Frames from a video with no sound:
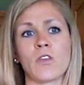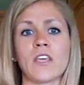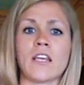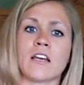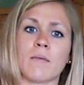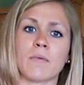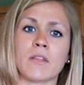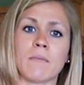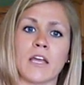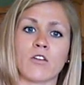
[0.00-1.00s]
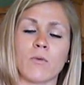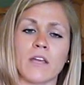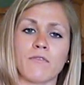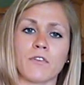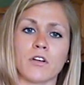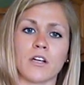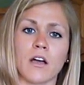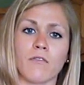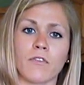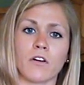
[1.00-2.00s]
heat it up in the microwave for
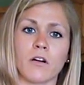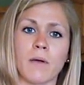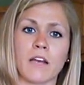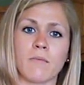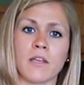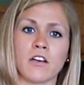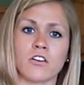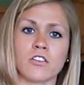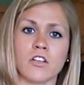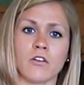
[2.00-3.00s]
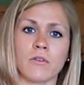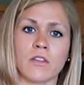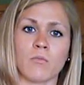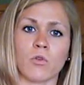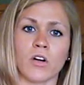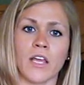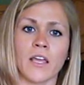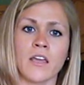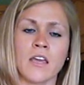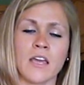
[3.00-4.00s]
about a minute or so in the
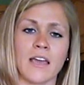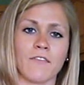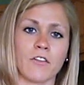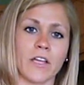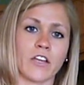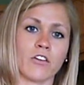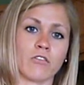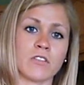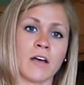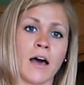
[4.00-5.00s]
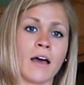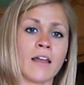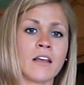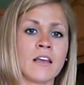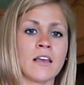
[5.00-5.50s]
morning if you like your oats hot.